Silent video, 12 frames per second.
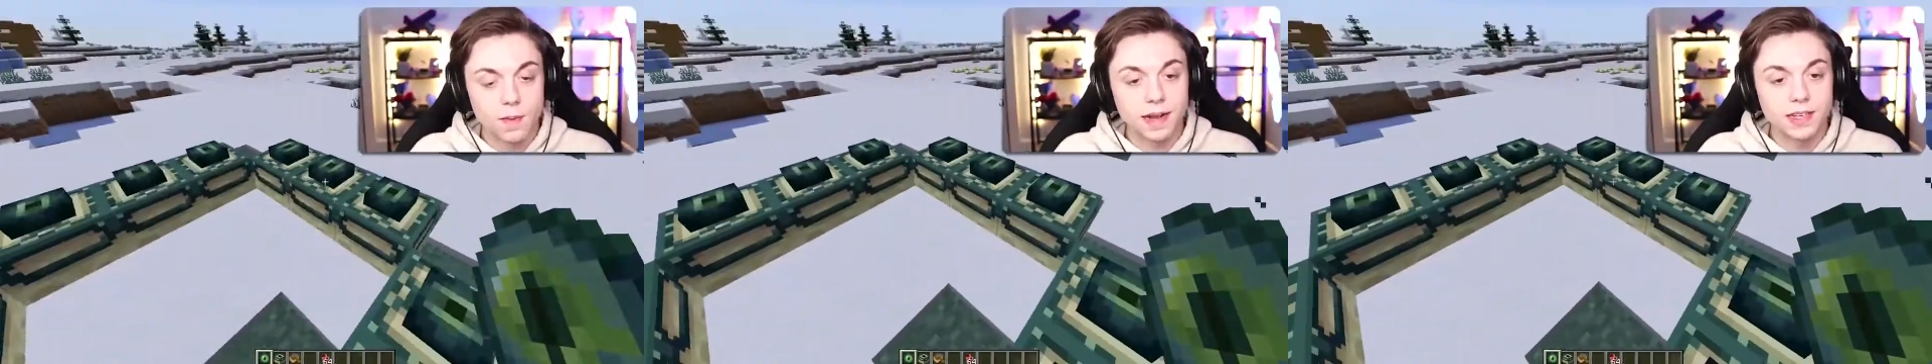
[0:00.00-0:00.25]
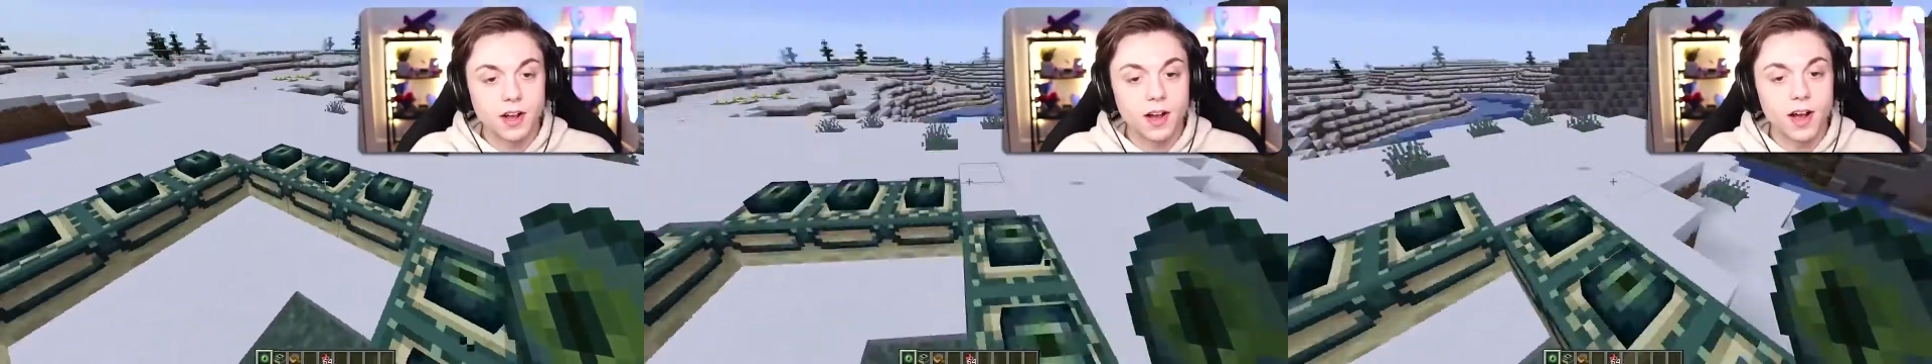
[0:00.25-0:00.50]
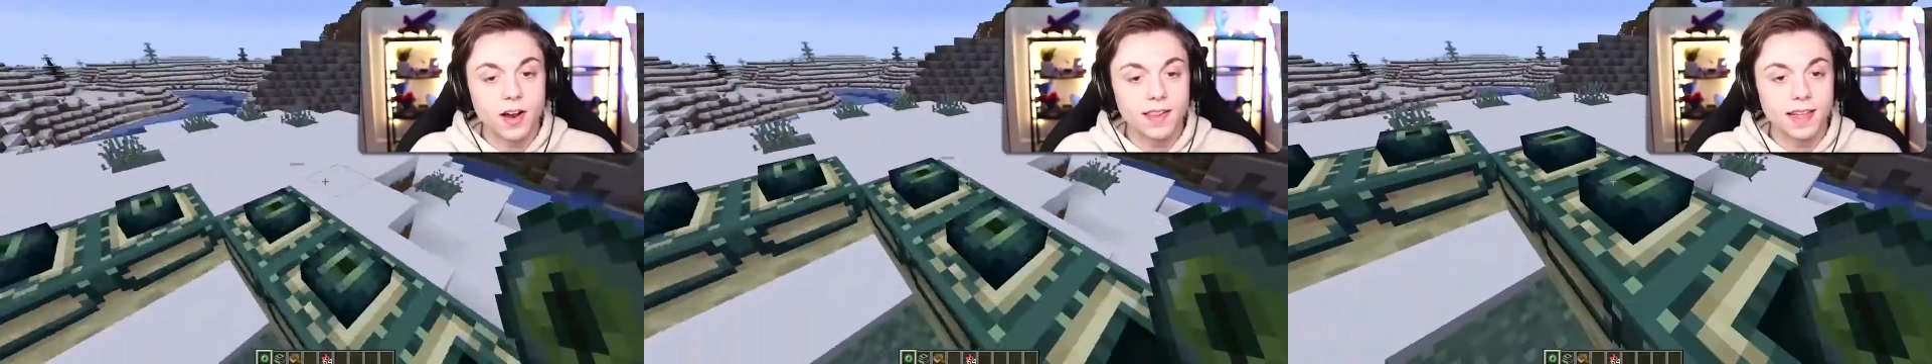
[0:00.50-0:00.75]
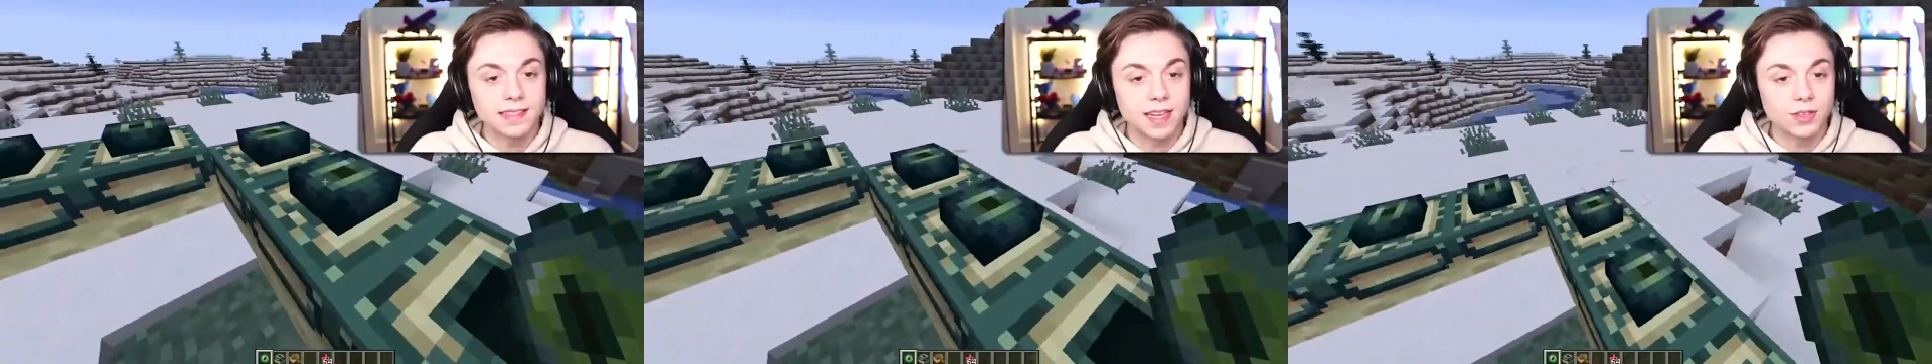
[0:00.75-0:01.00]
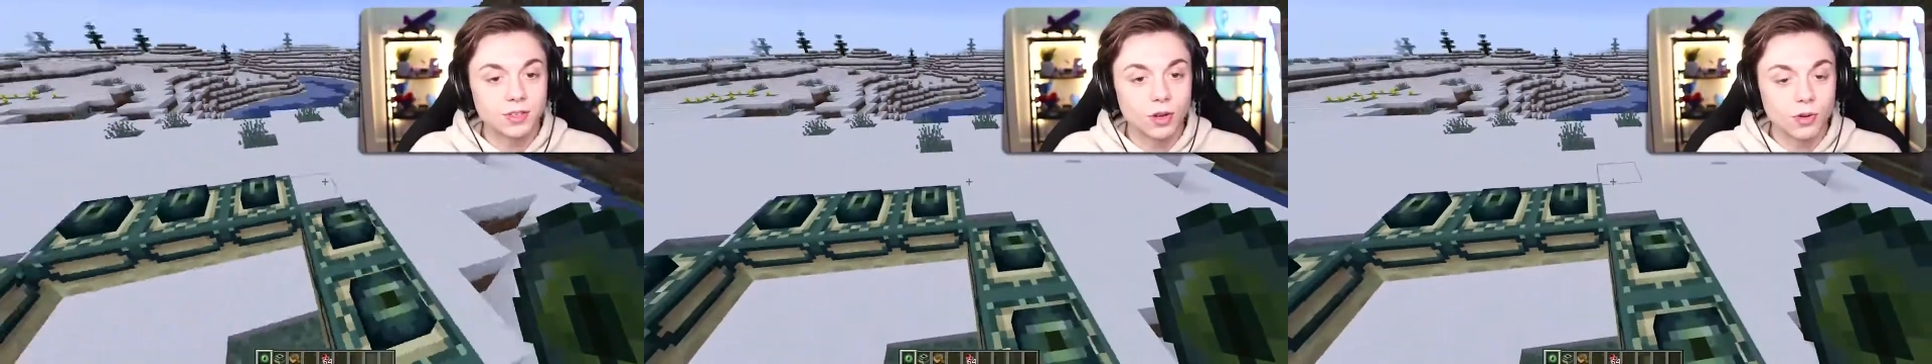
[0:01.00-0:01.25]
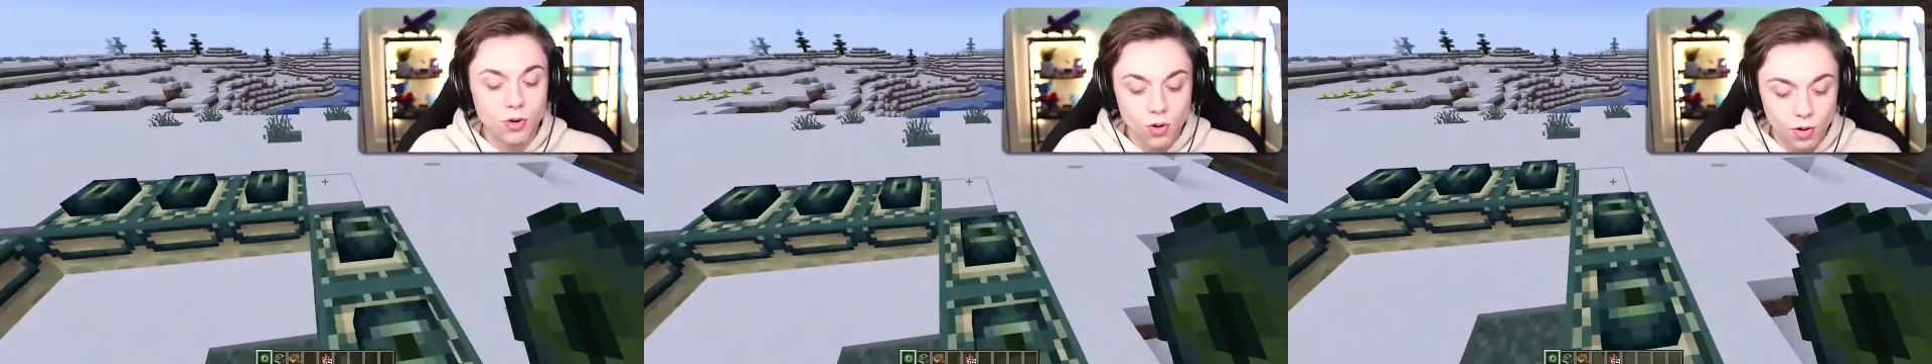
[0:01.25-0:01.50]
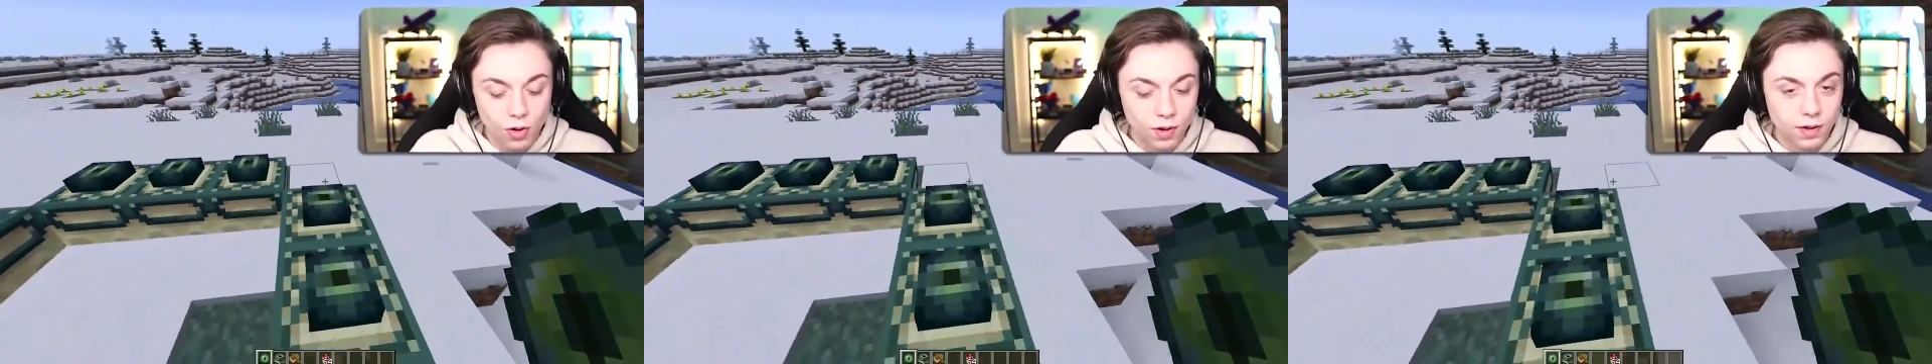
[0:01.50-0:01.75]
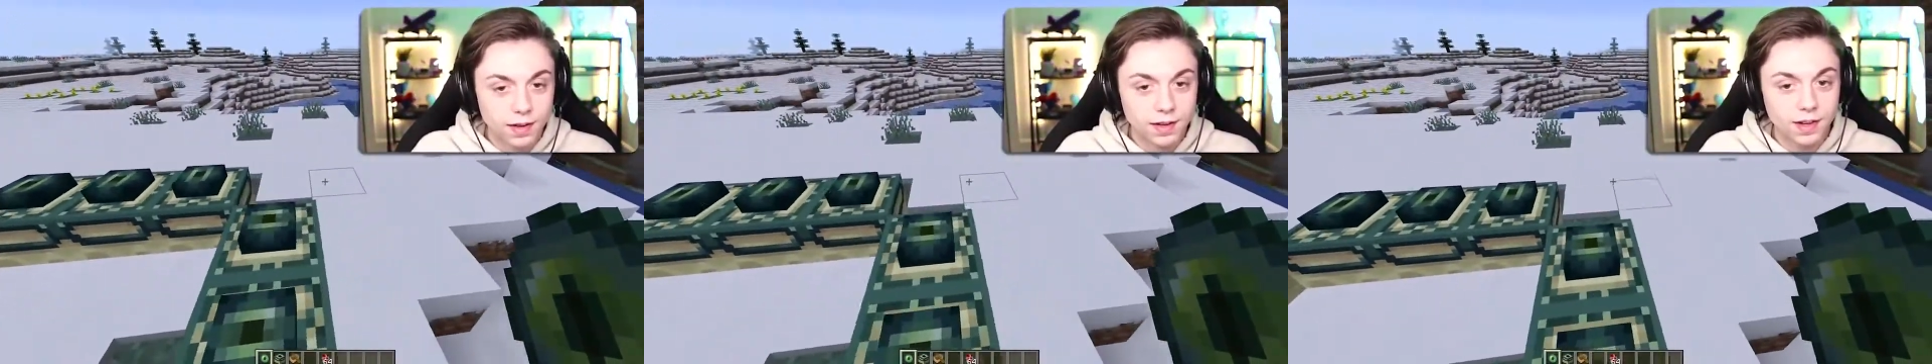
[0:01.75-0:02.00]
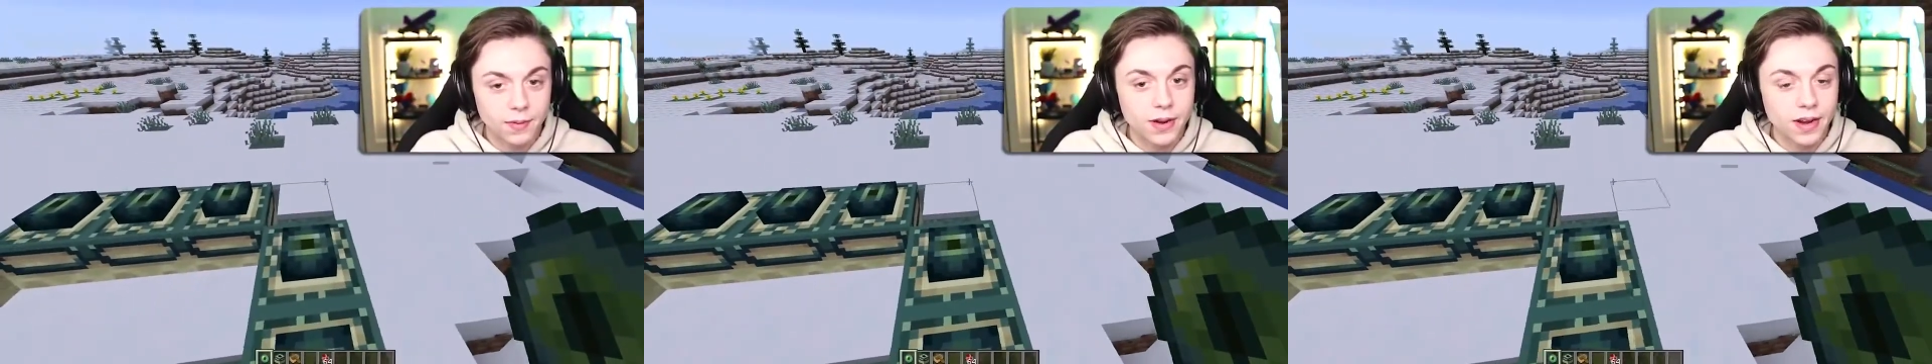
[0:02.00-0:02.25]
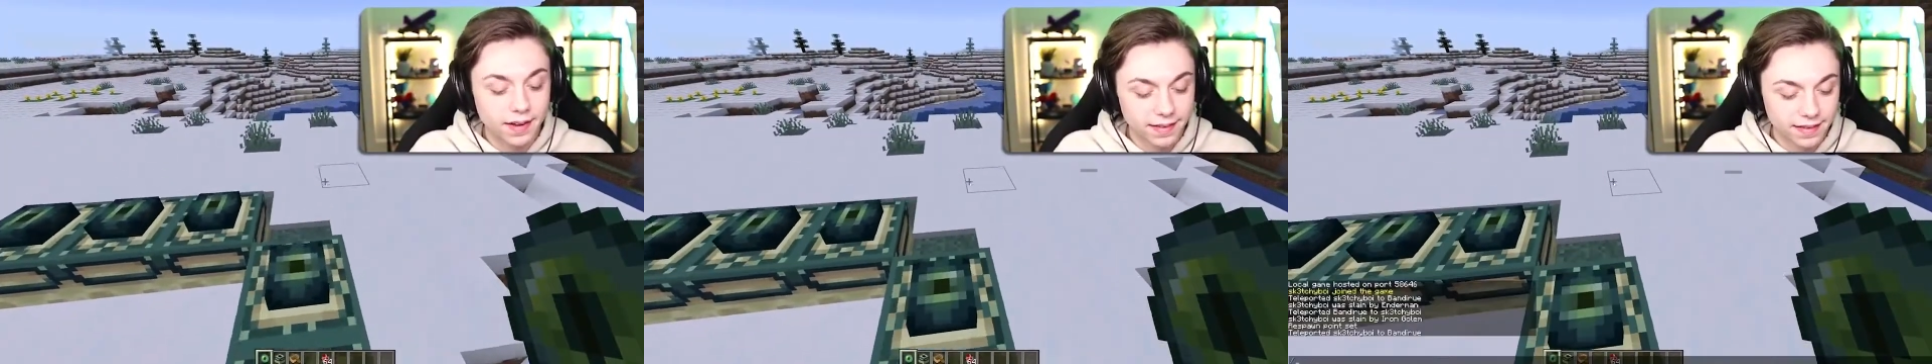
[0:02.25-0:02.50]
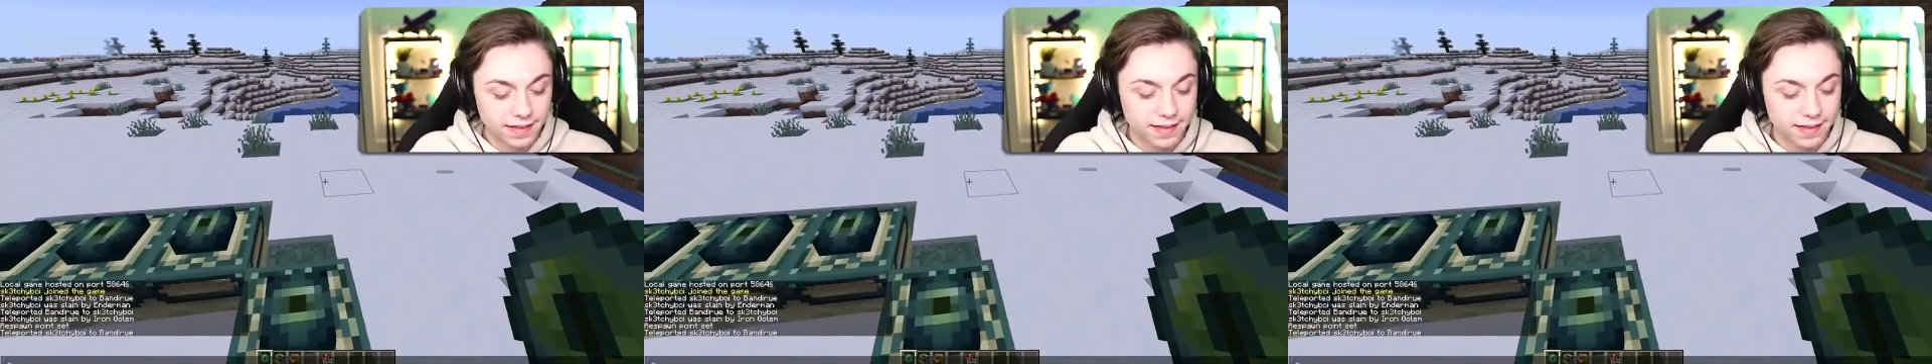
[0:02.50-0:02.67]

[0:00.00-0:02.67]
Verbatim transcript: Oh my god, that sounds so cool. Come here.